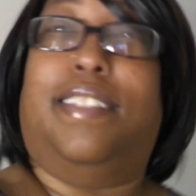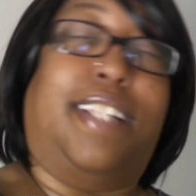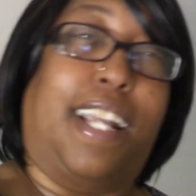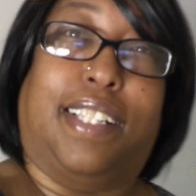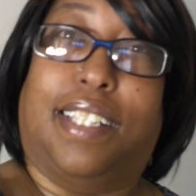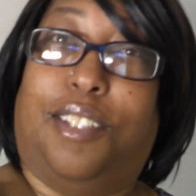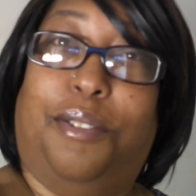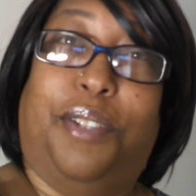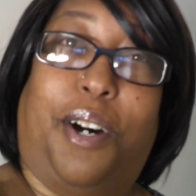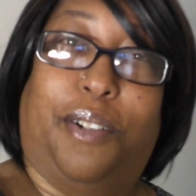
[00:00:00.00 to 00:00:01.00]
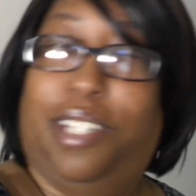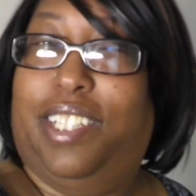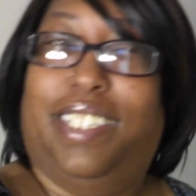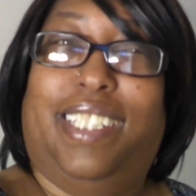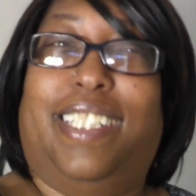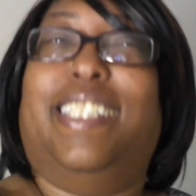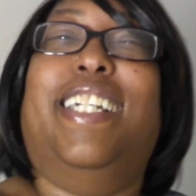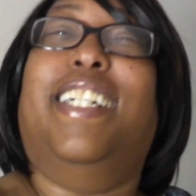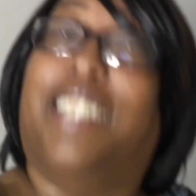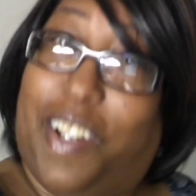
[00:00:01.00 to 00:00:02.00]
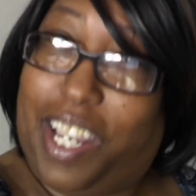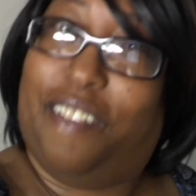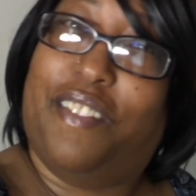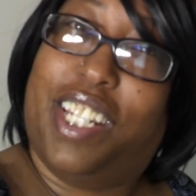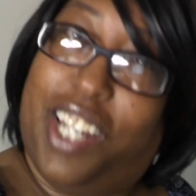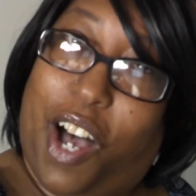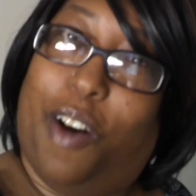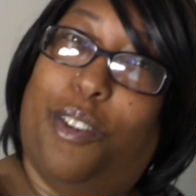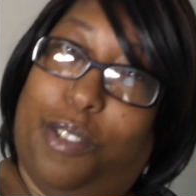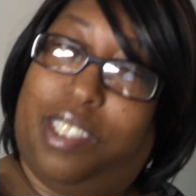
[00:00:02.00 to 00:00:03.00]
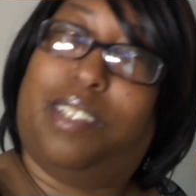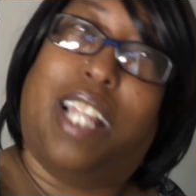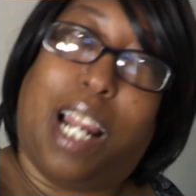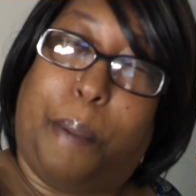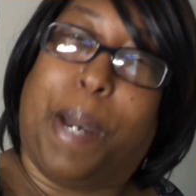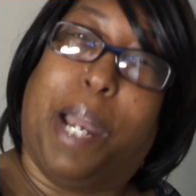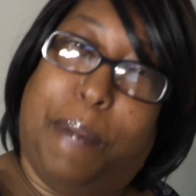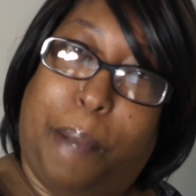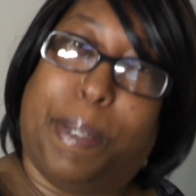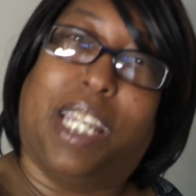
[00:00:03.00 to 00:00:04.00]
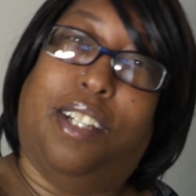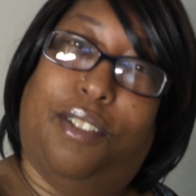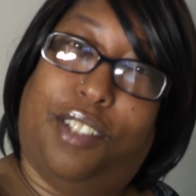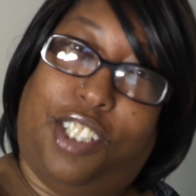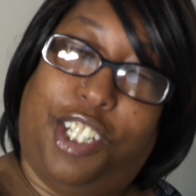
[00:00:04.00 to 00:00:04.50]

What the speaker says: texts through those. So even those that I pay my bills